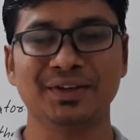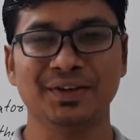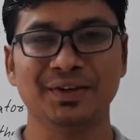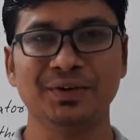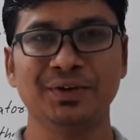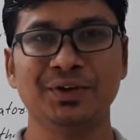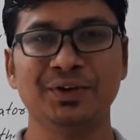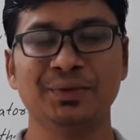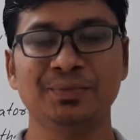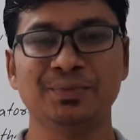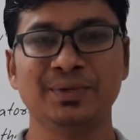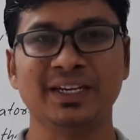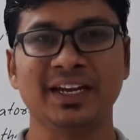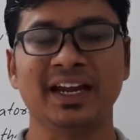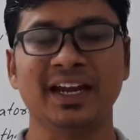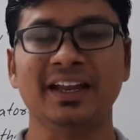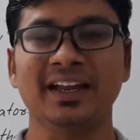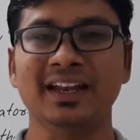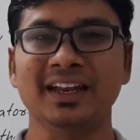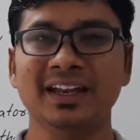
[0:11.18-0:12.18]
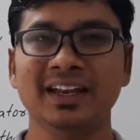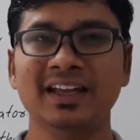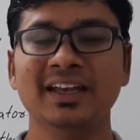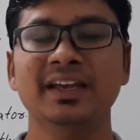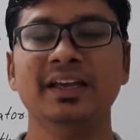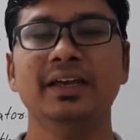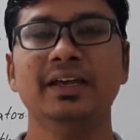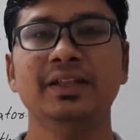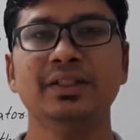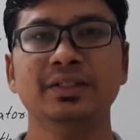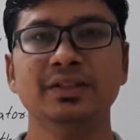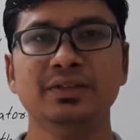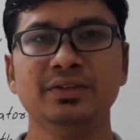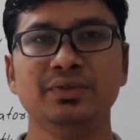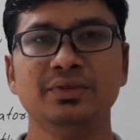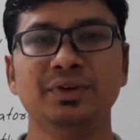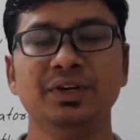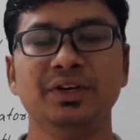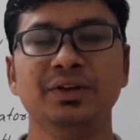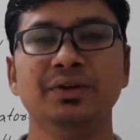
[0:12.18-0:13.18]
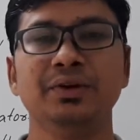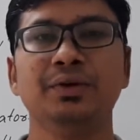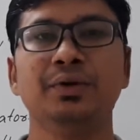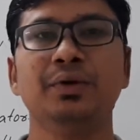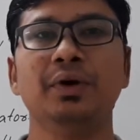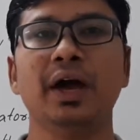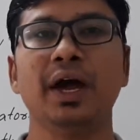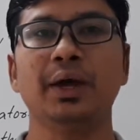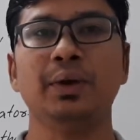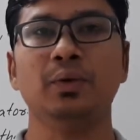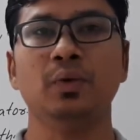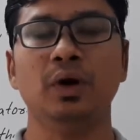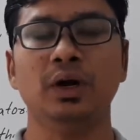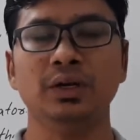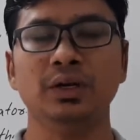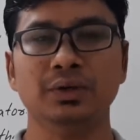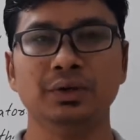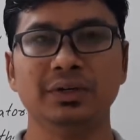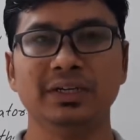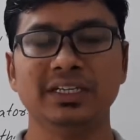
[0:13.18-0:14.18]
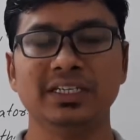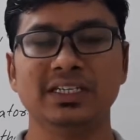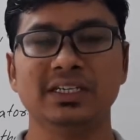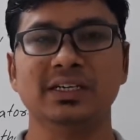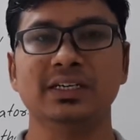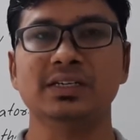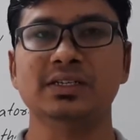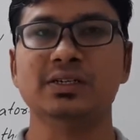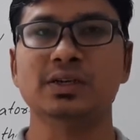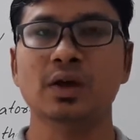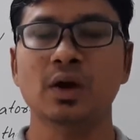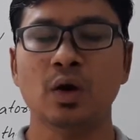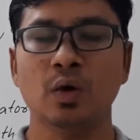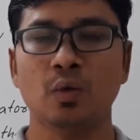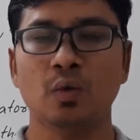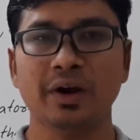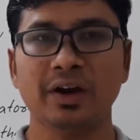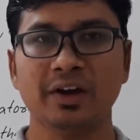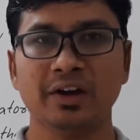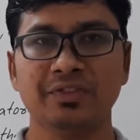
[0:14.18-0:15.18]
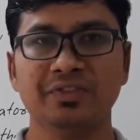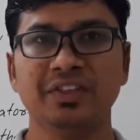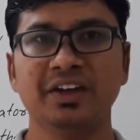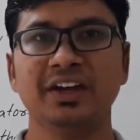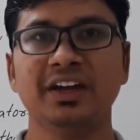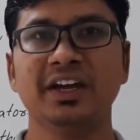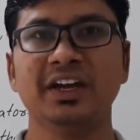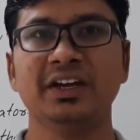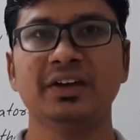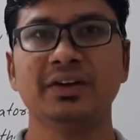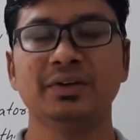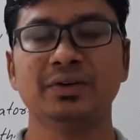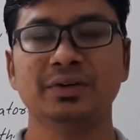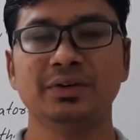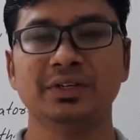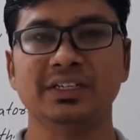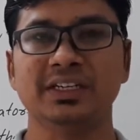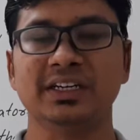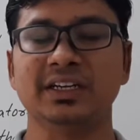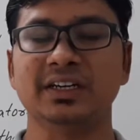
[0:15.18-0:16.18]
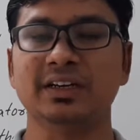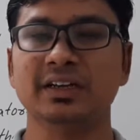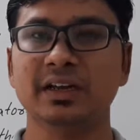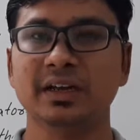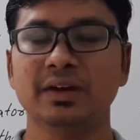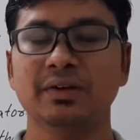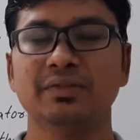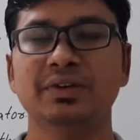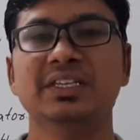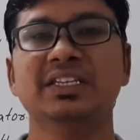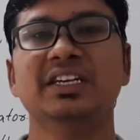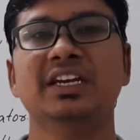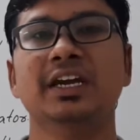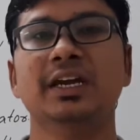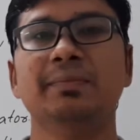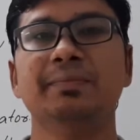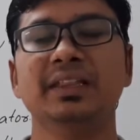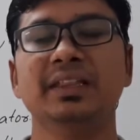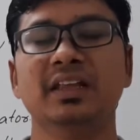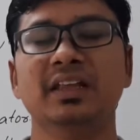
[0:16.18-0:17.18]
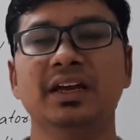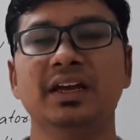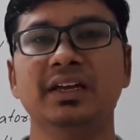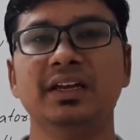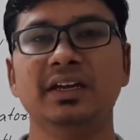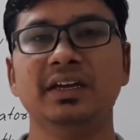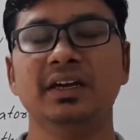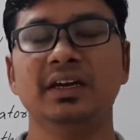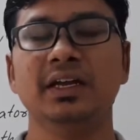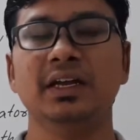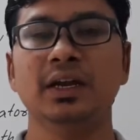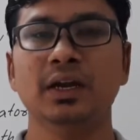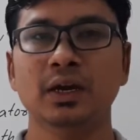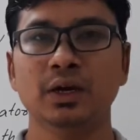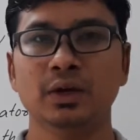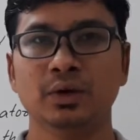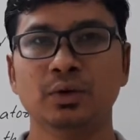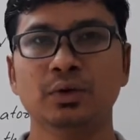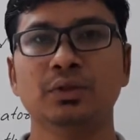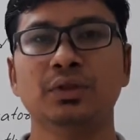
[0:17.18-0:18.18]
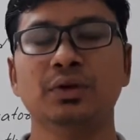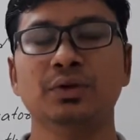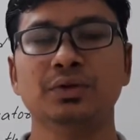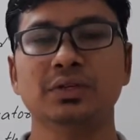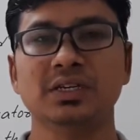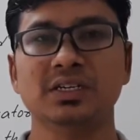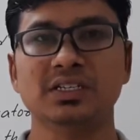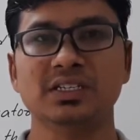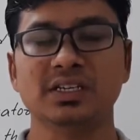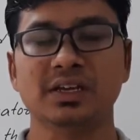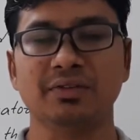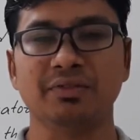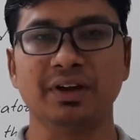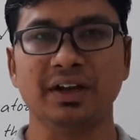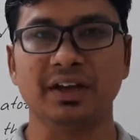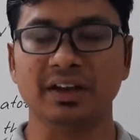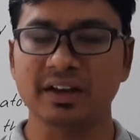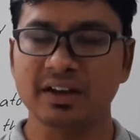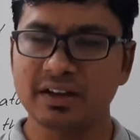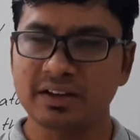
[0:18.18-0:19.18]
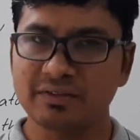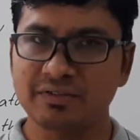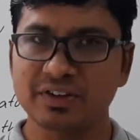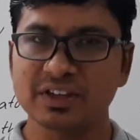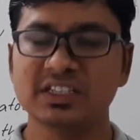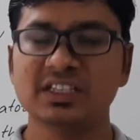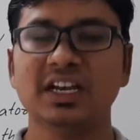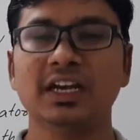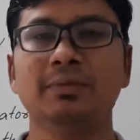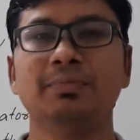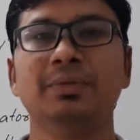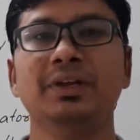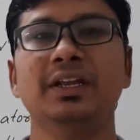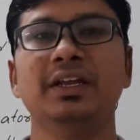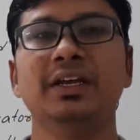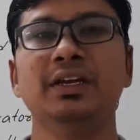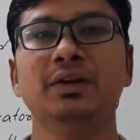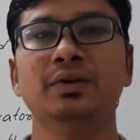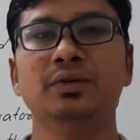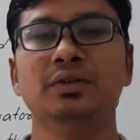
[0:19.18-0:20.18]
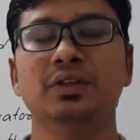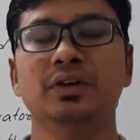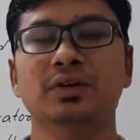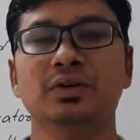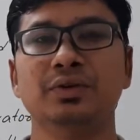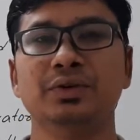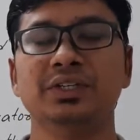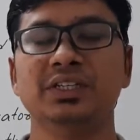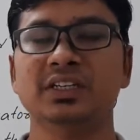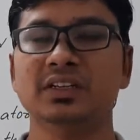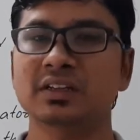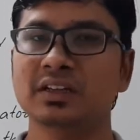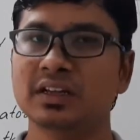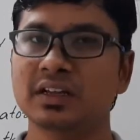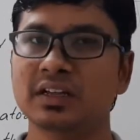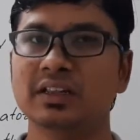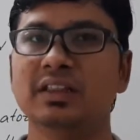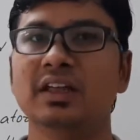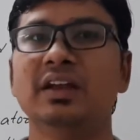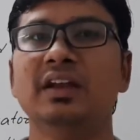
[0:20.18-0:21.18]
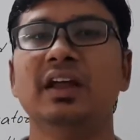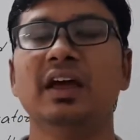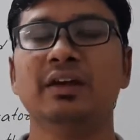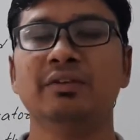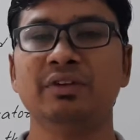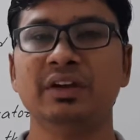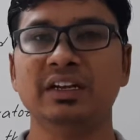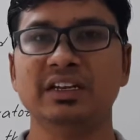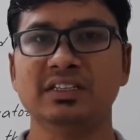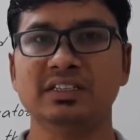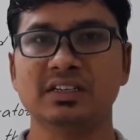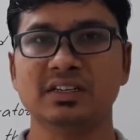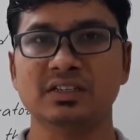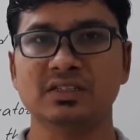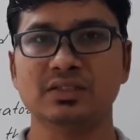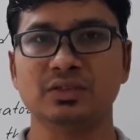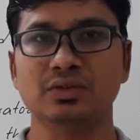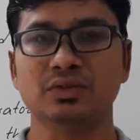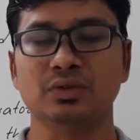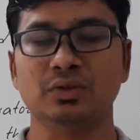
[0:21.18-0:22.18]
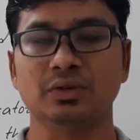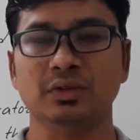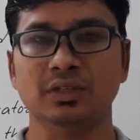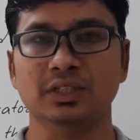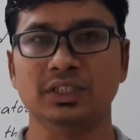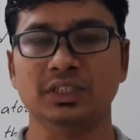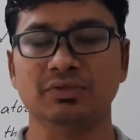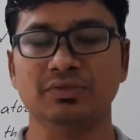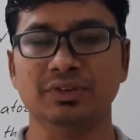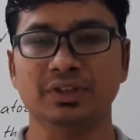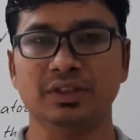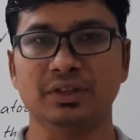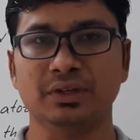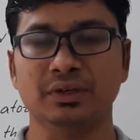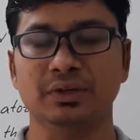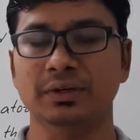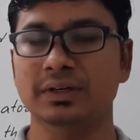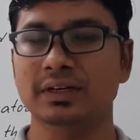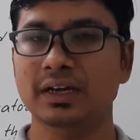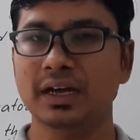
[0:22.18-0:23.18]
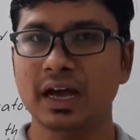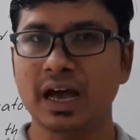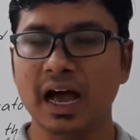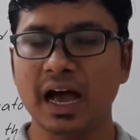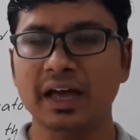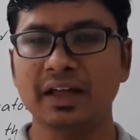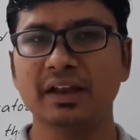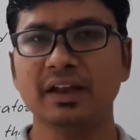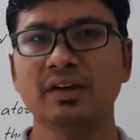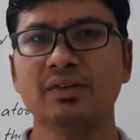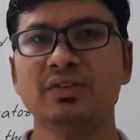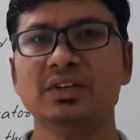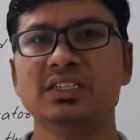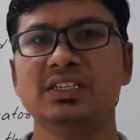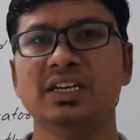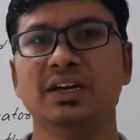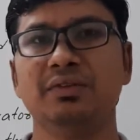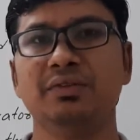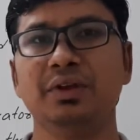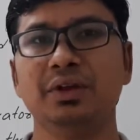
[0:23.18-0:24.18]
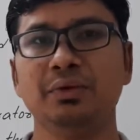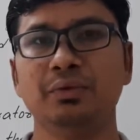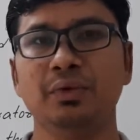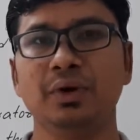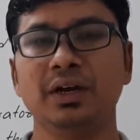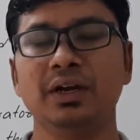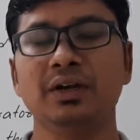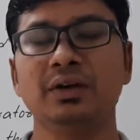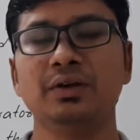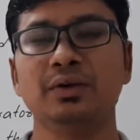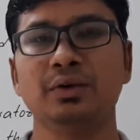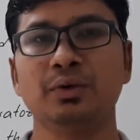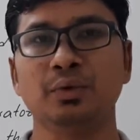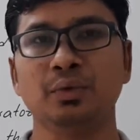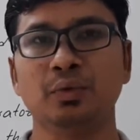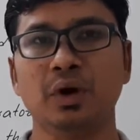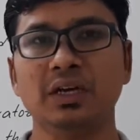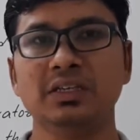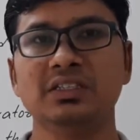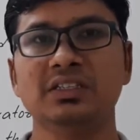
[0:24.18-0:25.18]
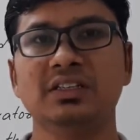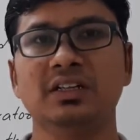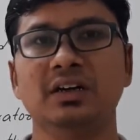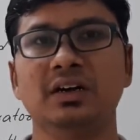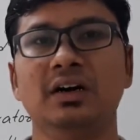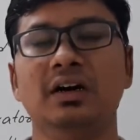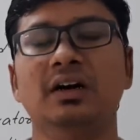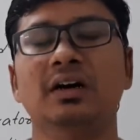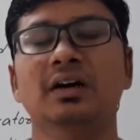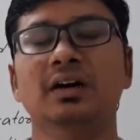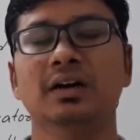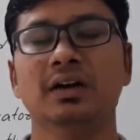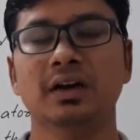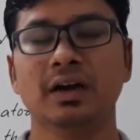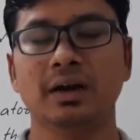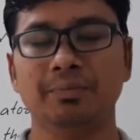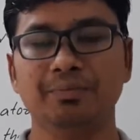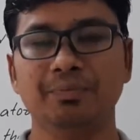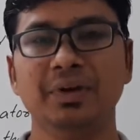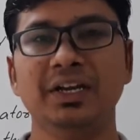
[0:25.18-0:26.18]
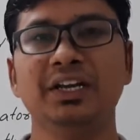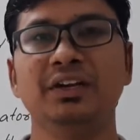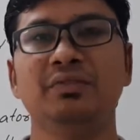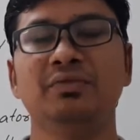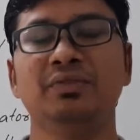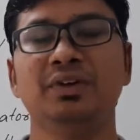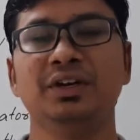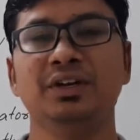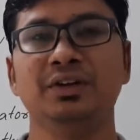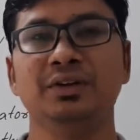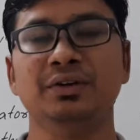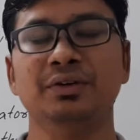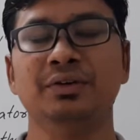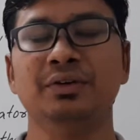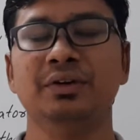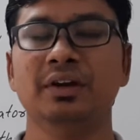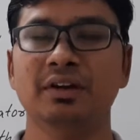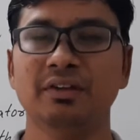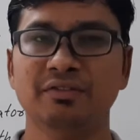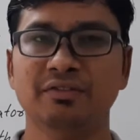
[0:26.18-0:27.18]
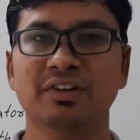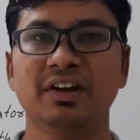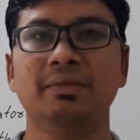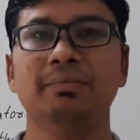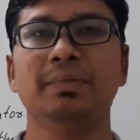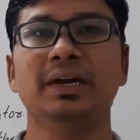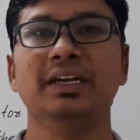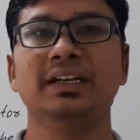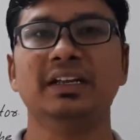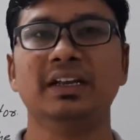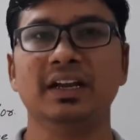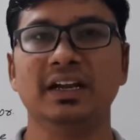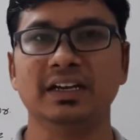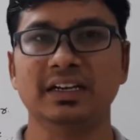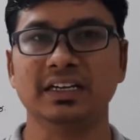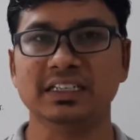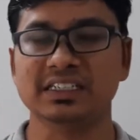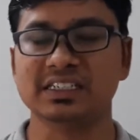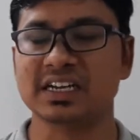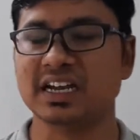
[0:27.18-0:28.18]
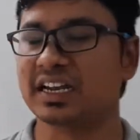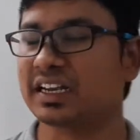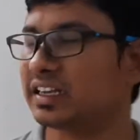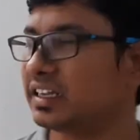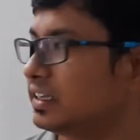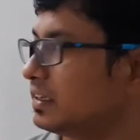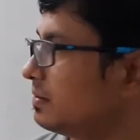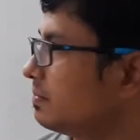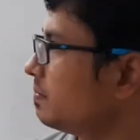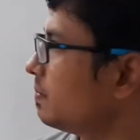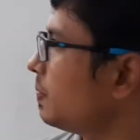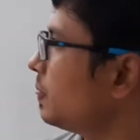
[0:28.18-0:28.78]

YouTube channel. In this video, I want to discuss one of the gate question which came in the year 2007. First let me read out the question, then I will discuss the solution with you. I request everyone to watch the complete video for better understanding.